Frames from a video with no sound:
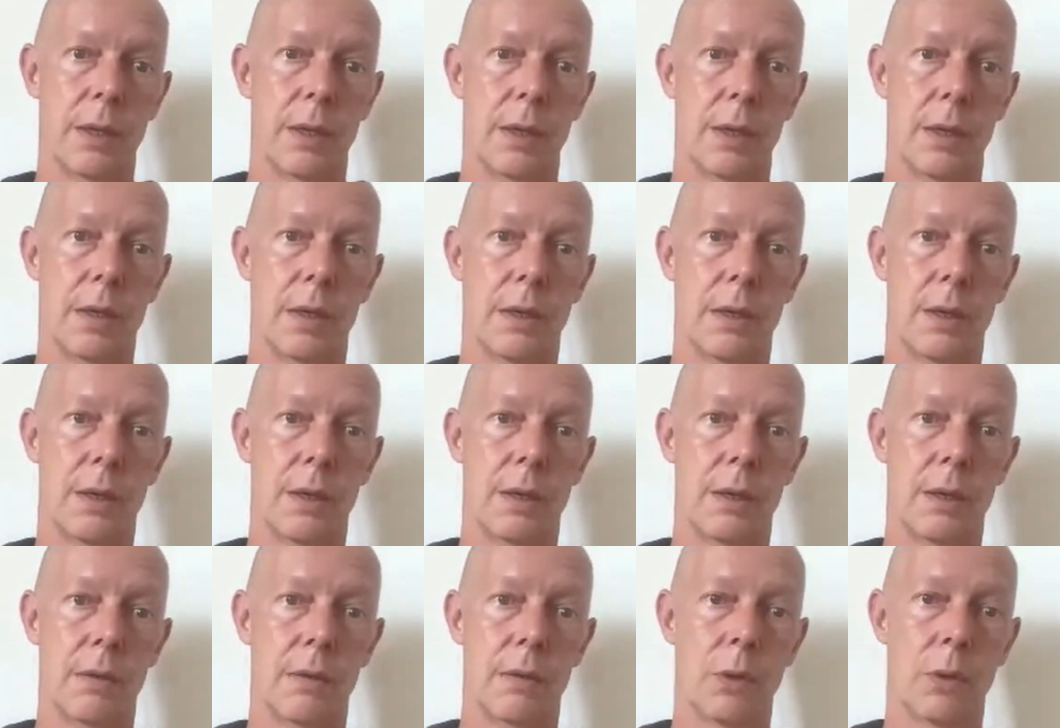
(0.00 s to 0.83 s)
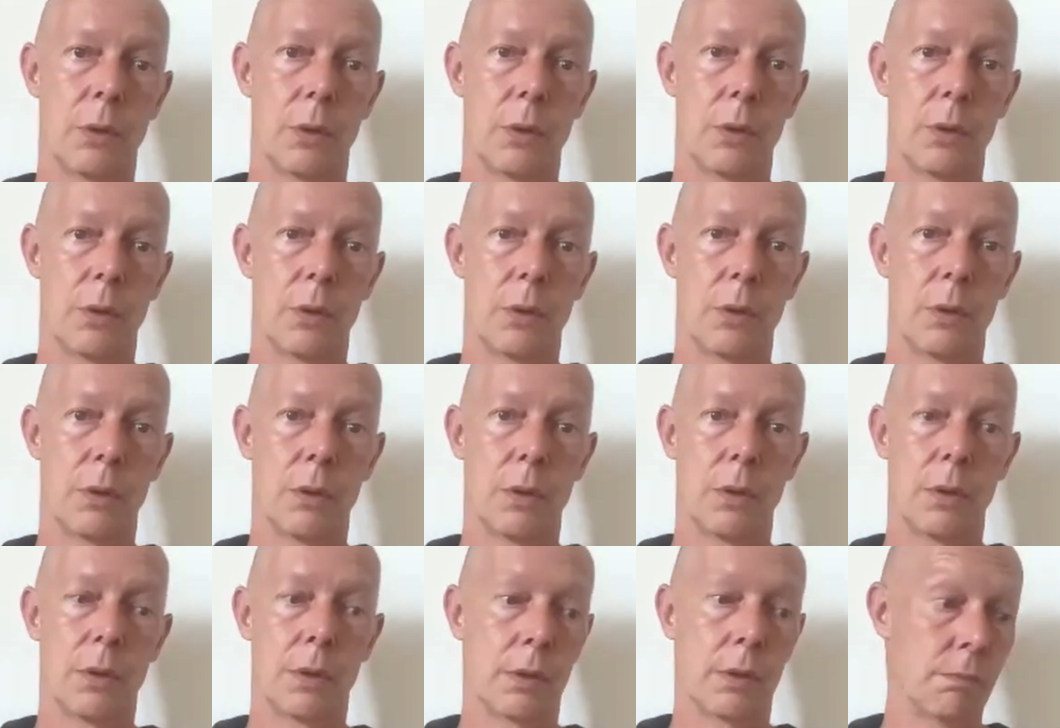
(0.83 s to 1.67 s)
that
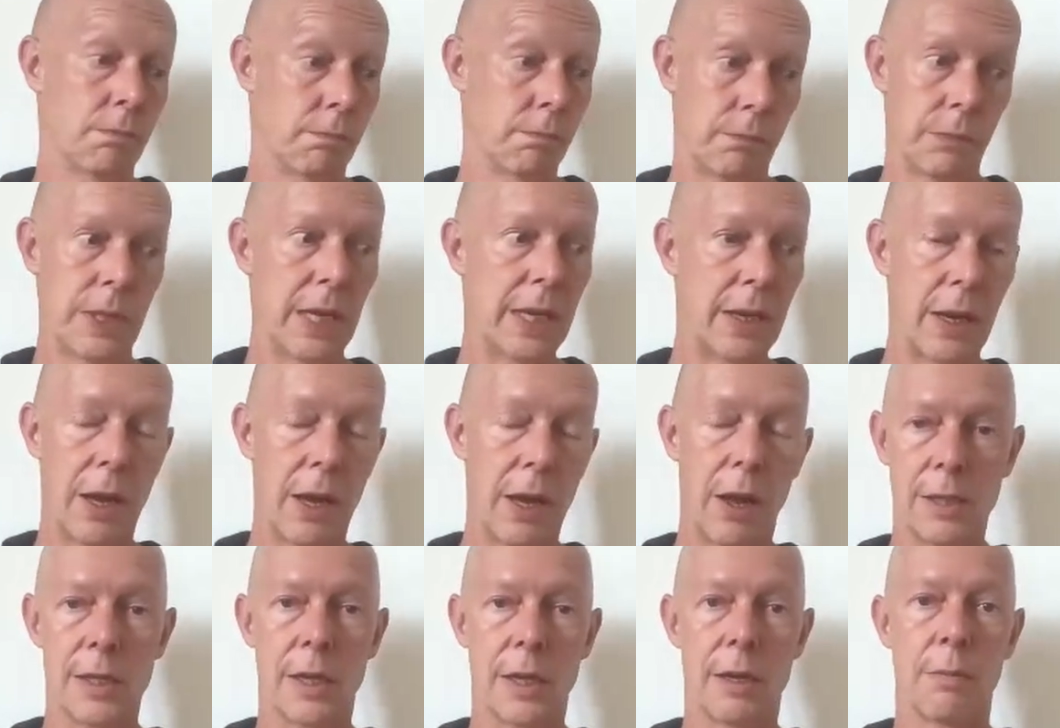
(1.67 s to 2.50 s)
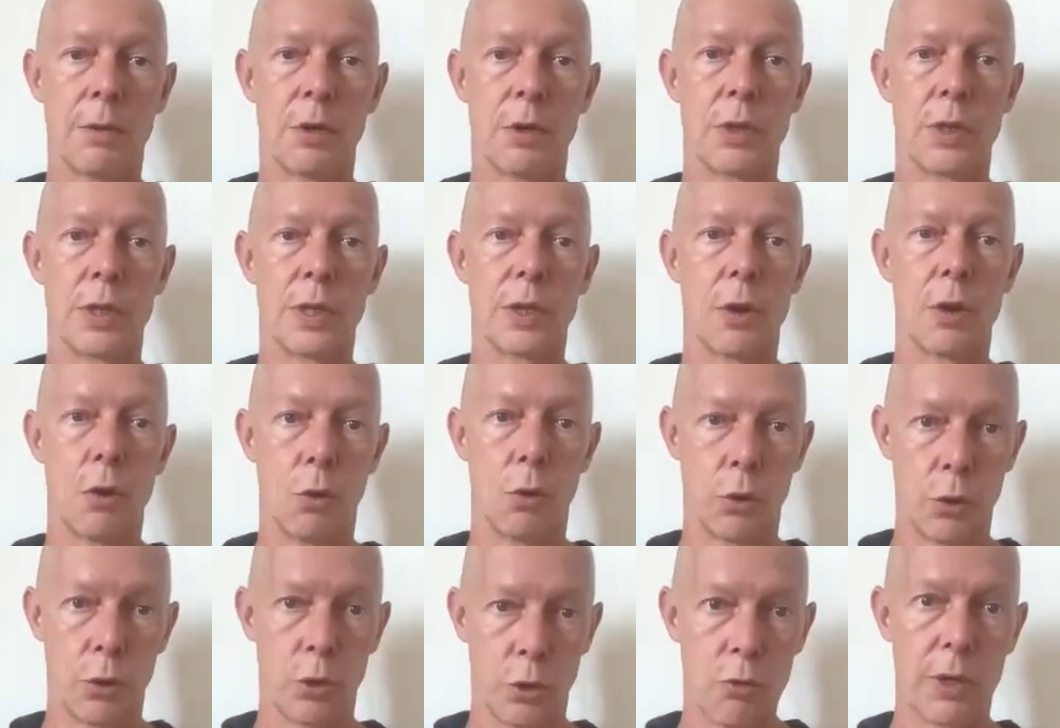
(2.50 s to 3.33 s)
Alzheimer's is
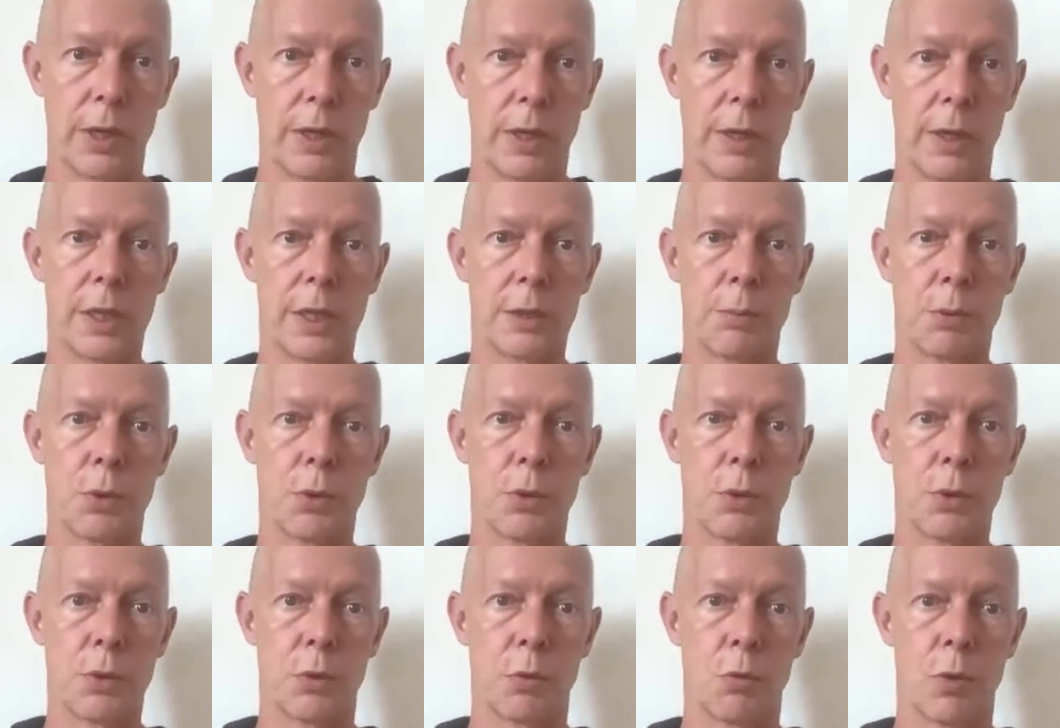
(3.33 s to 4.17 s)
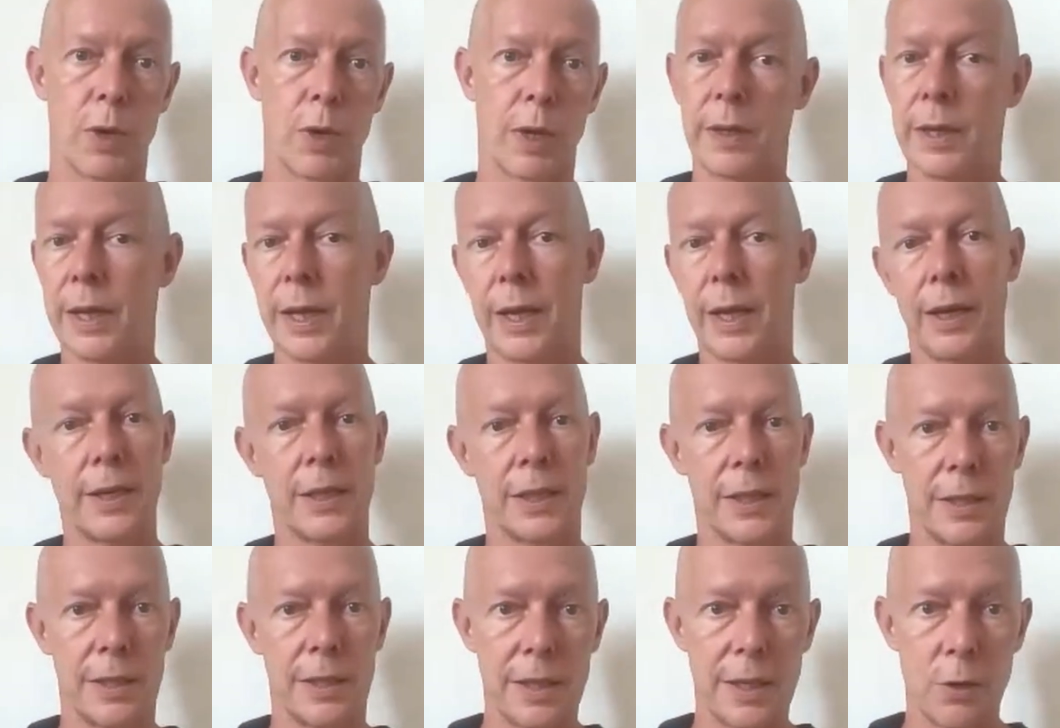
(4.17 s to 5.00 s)
occurring in this person, where they had
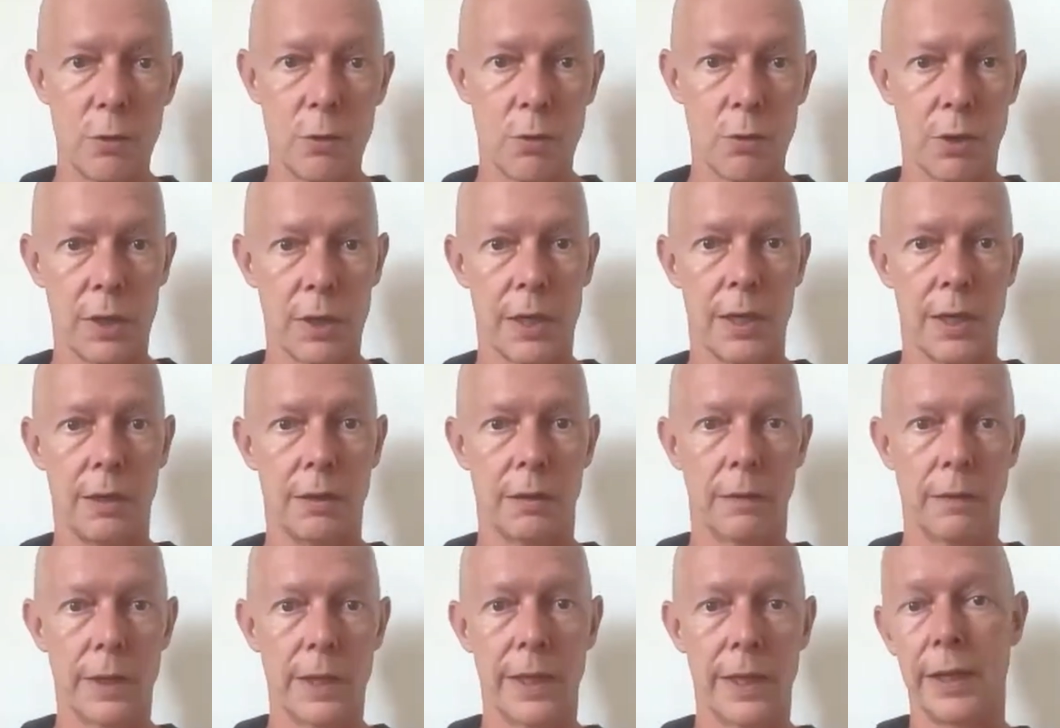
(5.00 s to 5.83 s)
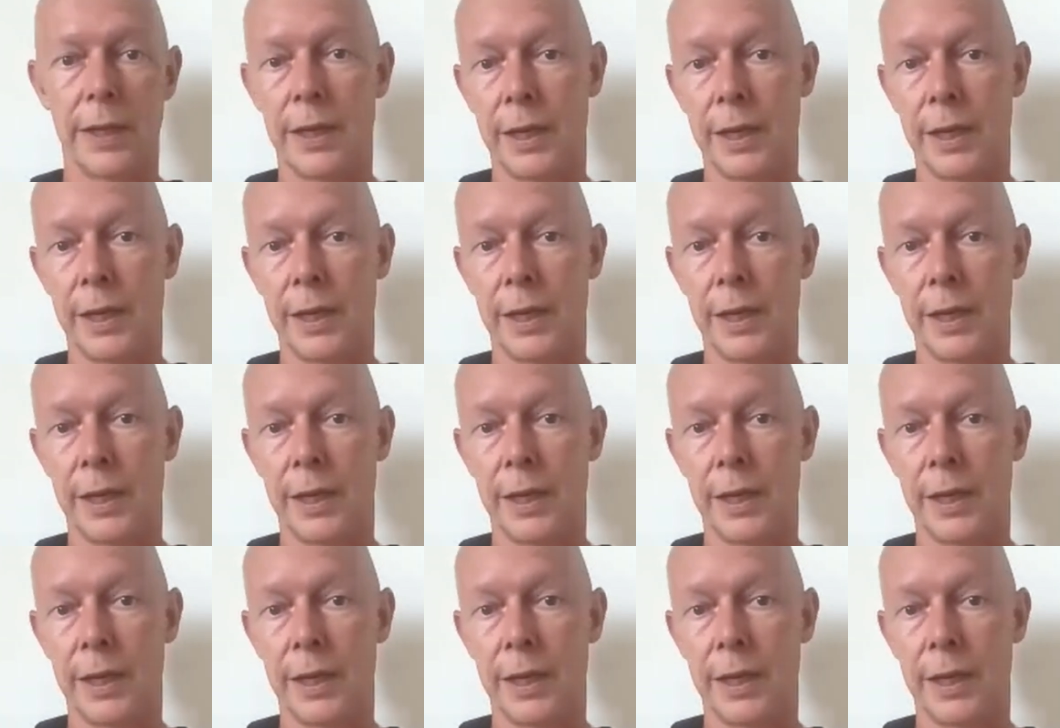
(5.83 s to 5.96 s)
a zero clinical thing.